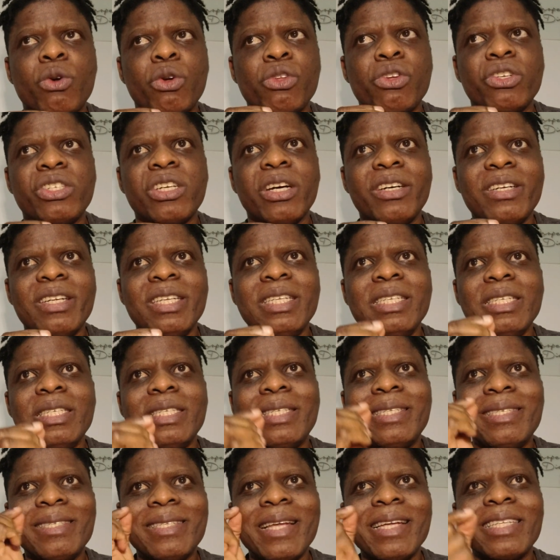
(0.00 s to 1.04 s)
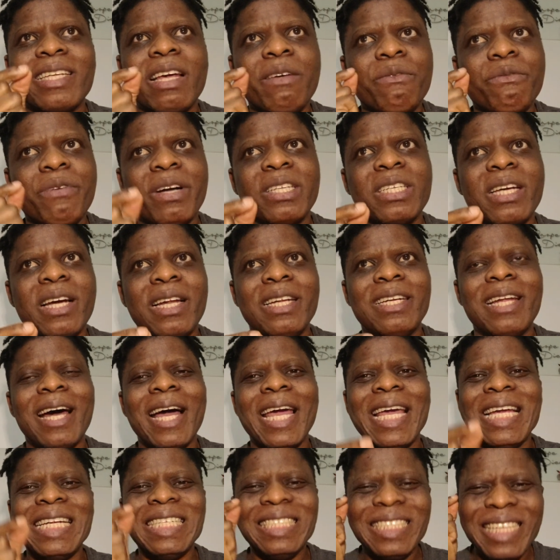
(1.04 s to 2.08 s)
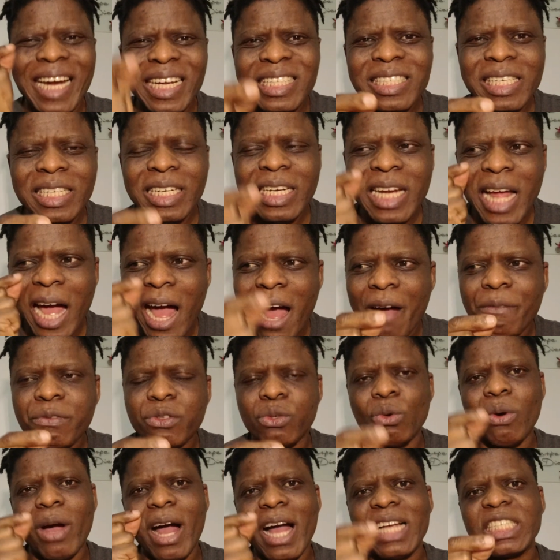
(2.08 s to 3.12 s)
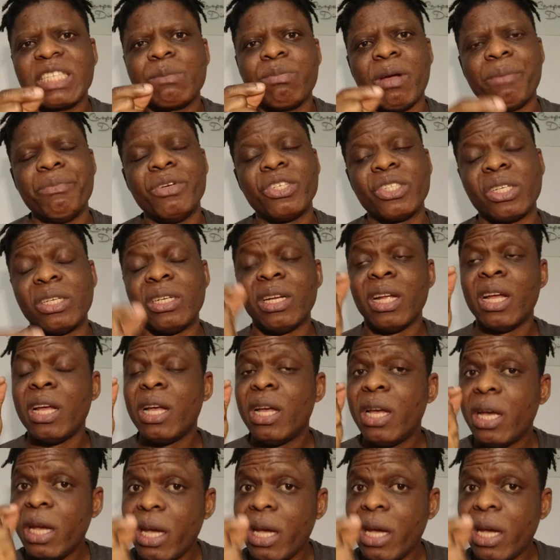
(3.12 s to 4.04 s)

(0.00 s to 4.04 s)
Kwadwo Shelden states emphatically that he doesn't have to ask permission.